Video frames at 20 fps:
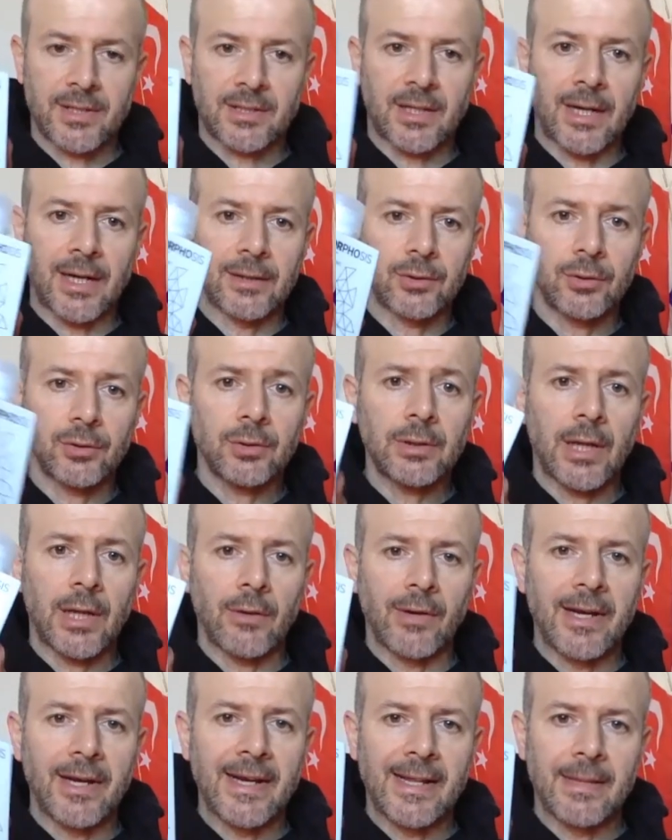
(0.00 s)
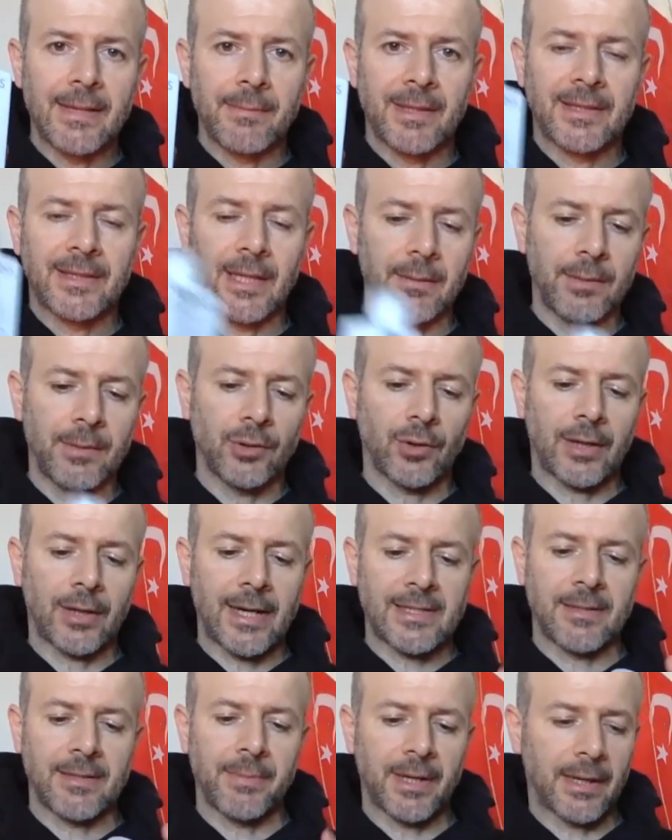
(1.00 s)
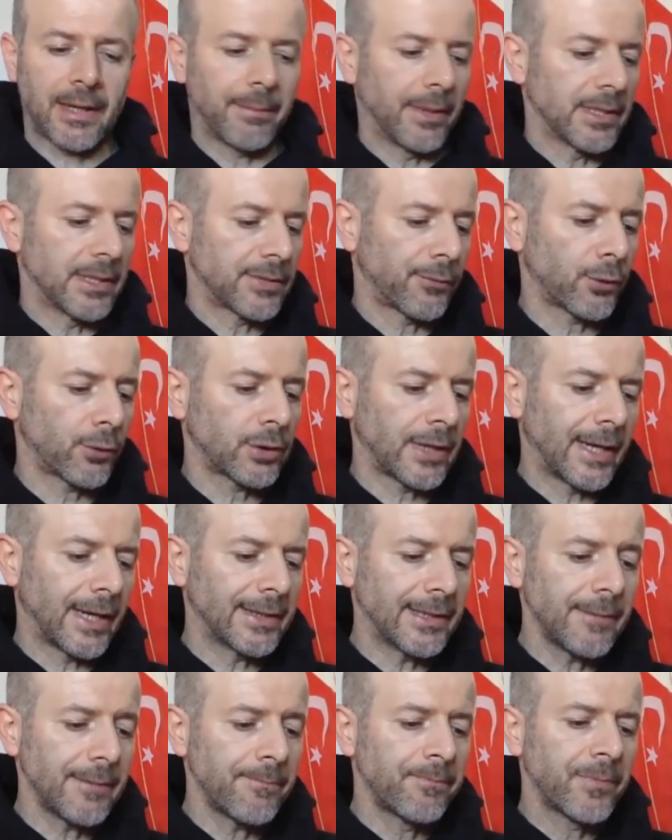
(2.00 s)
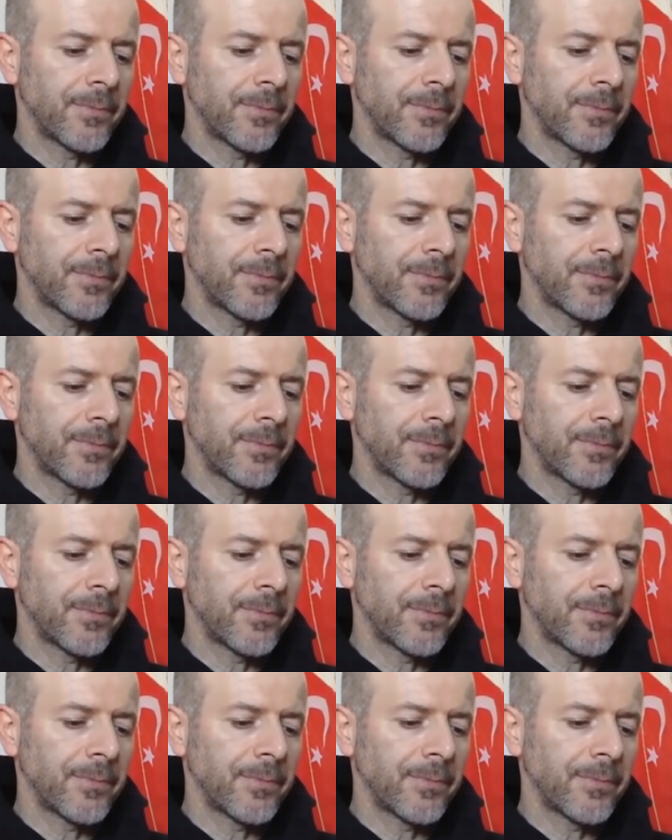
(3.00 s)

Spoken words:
This is the extractor. This is a home maintenance